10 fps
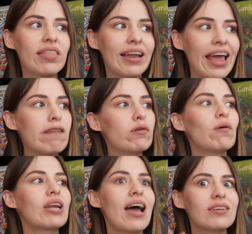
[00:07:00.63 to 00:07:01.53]
that
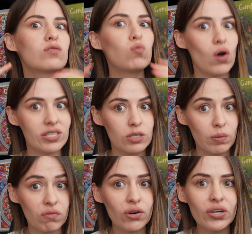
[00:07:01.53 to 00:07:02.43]
everyone has watched
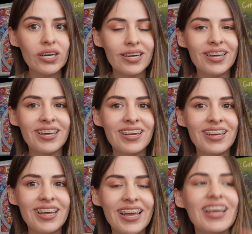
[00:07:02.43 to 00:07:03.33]
before,
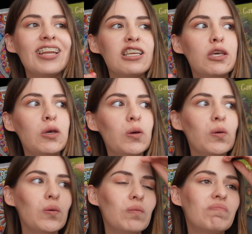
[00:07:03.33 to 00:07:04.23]
and
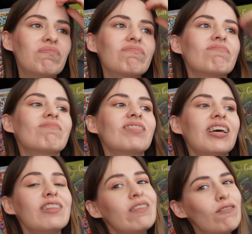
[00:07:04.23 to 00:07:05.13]
you
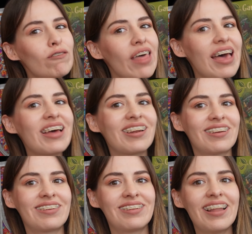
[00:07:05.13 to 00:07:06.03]
do
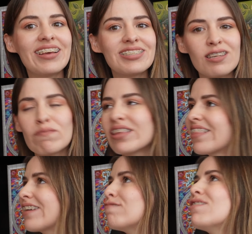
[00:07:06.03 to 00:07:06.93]
that, like
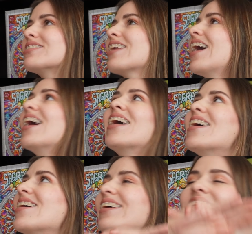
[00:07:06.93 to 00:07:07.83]
something that was
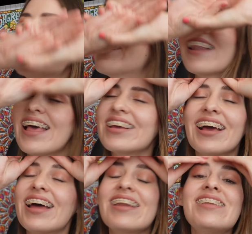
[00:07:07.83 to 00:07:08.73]

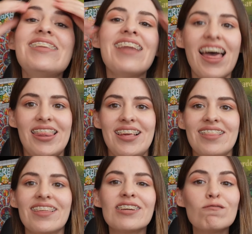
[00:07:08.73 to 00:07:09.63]
like
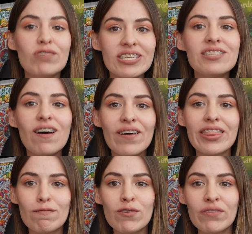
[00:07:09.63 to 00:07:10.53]
nothing that we saw
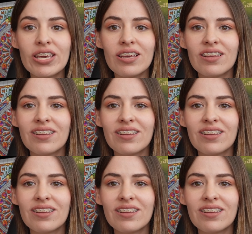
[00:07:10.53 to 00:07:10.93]
in the movie,